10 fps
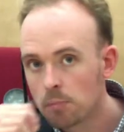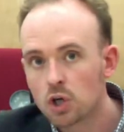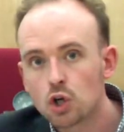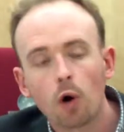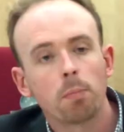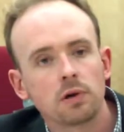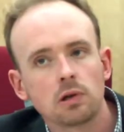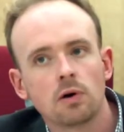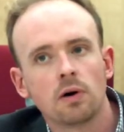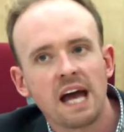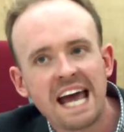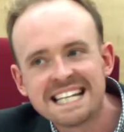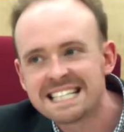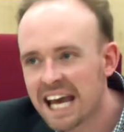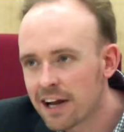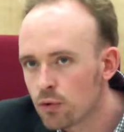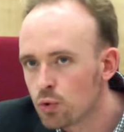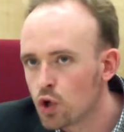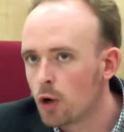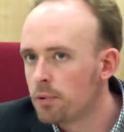But corporate law,
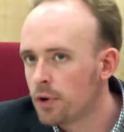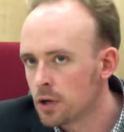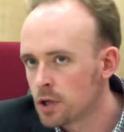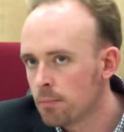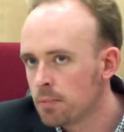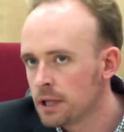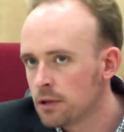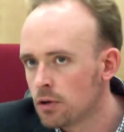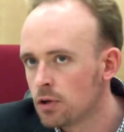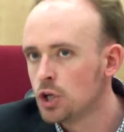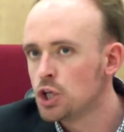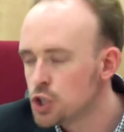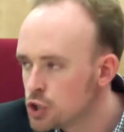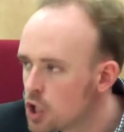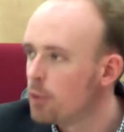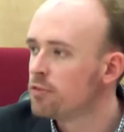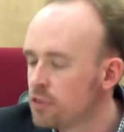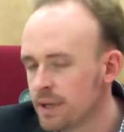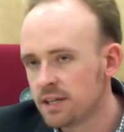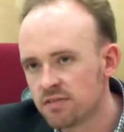internal corporate or company law, should come
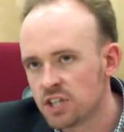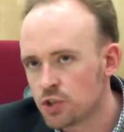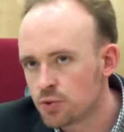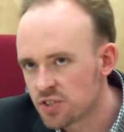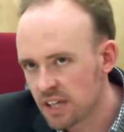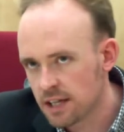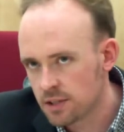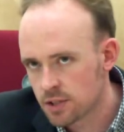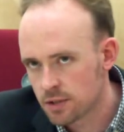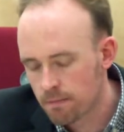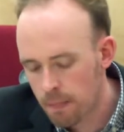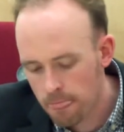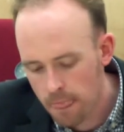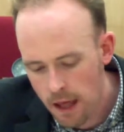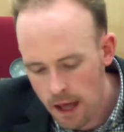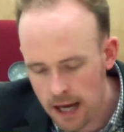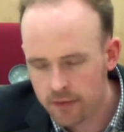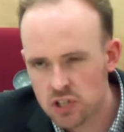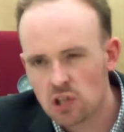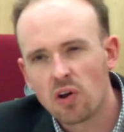from individual states.
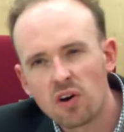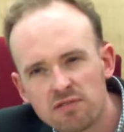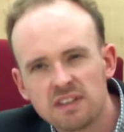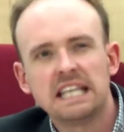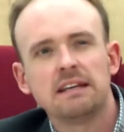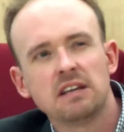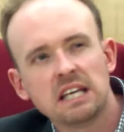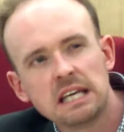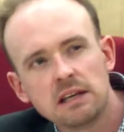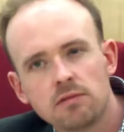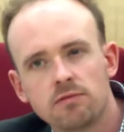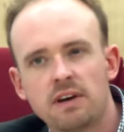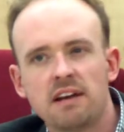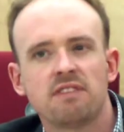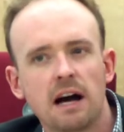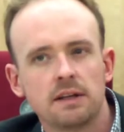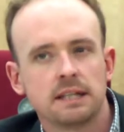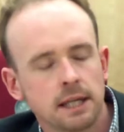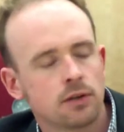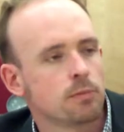And there's a lot of very
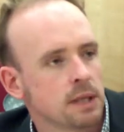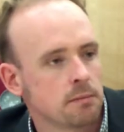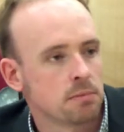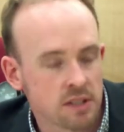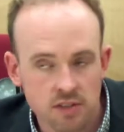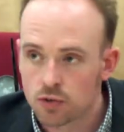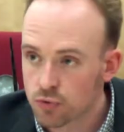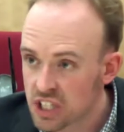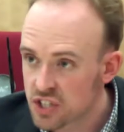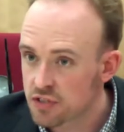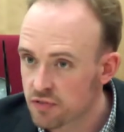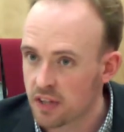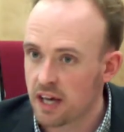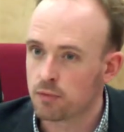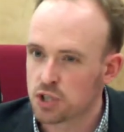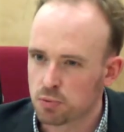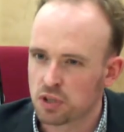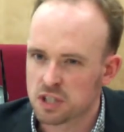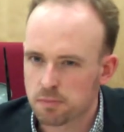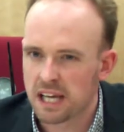valid economic and political reasons for that, which
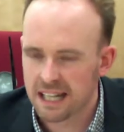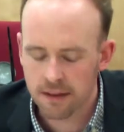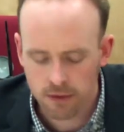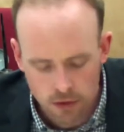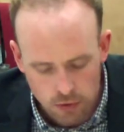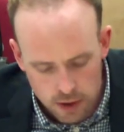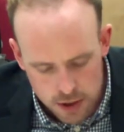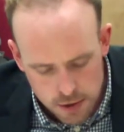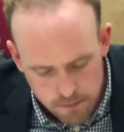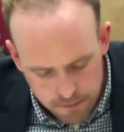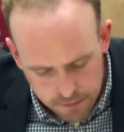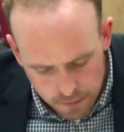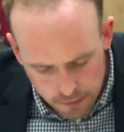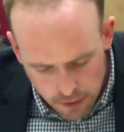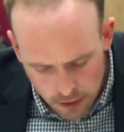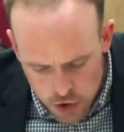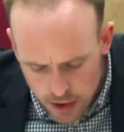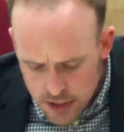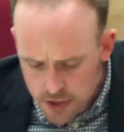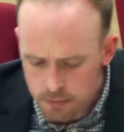we'll explain in the course.
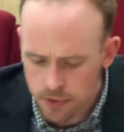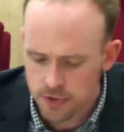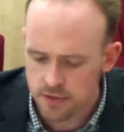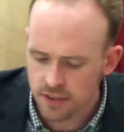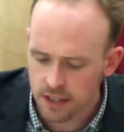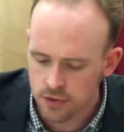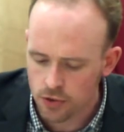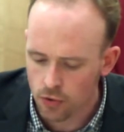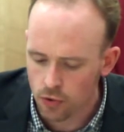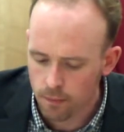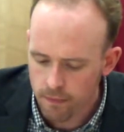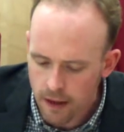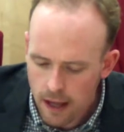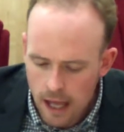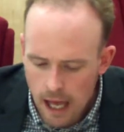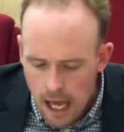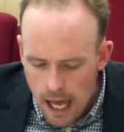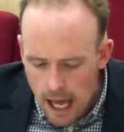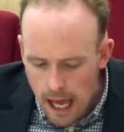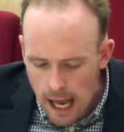So that's an important thing to know.
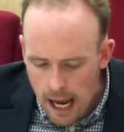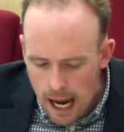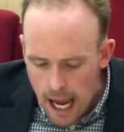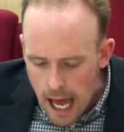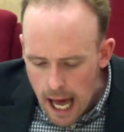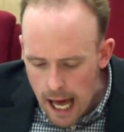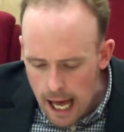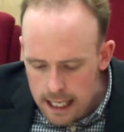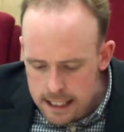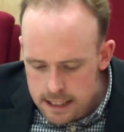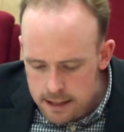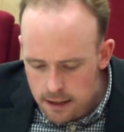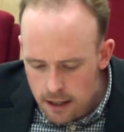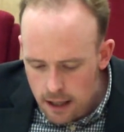Uh, and